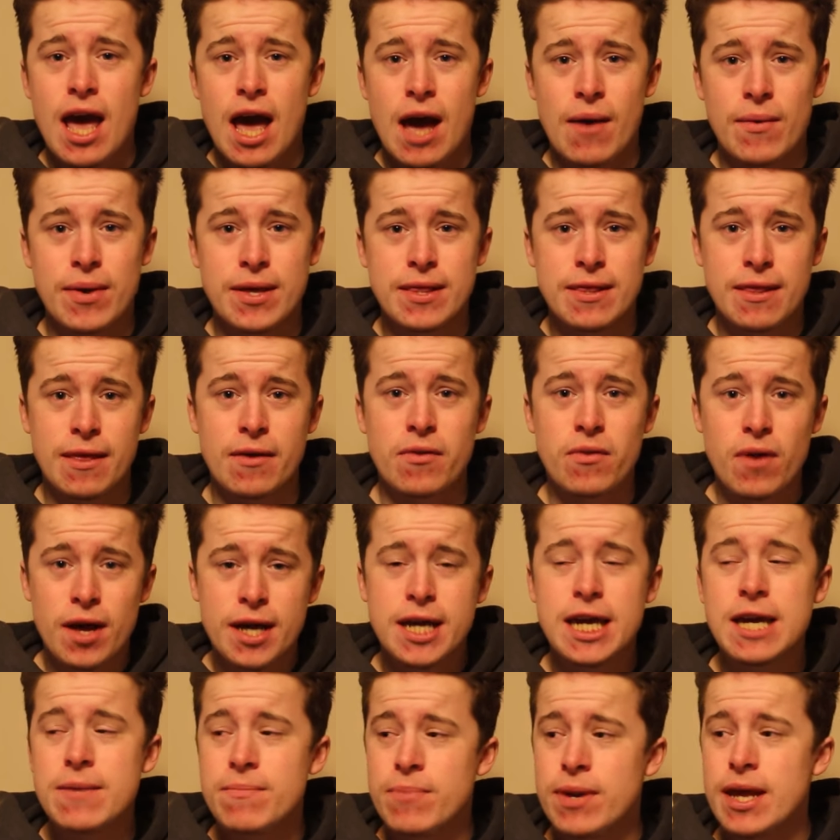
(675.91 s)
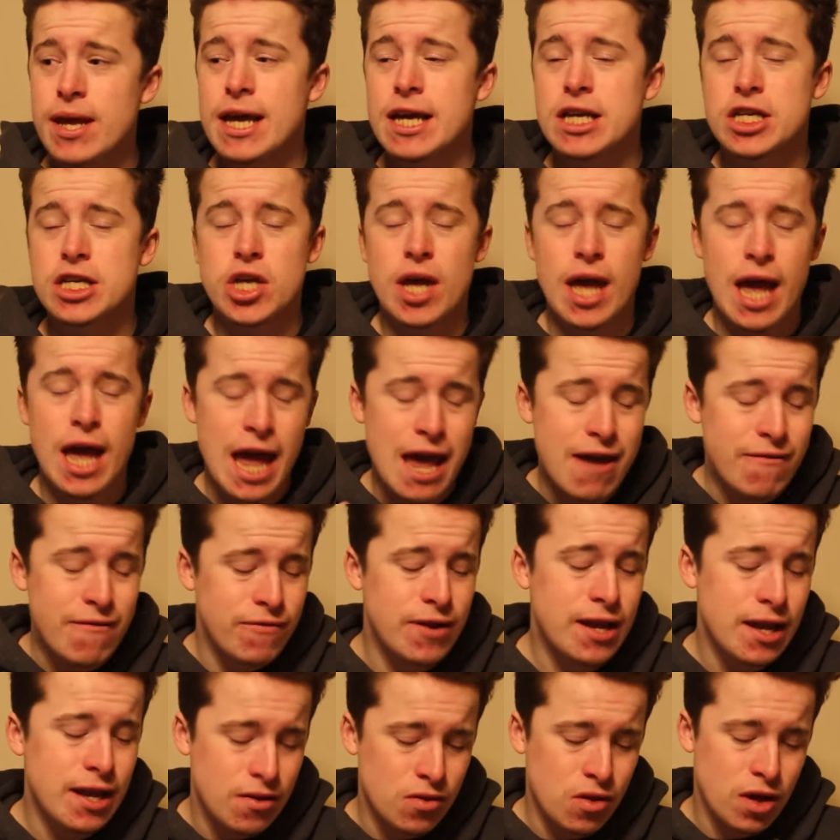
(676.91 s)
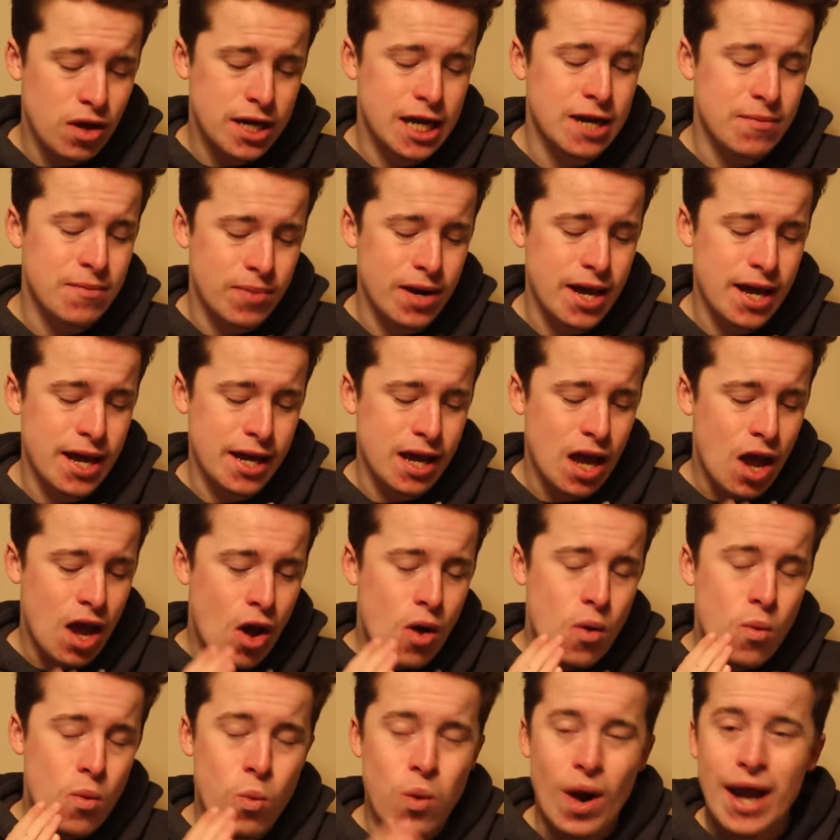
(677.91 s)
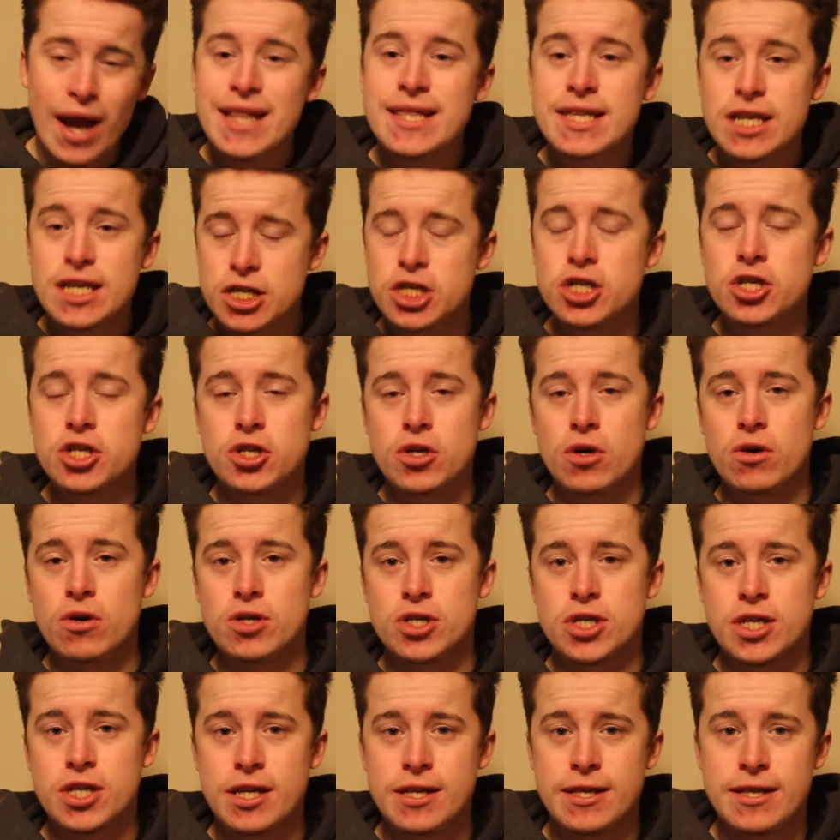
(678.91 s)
I mean, the lucky breaks, every lucky break went to St Johnstone,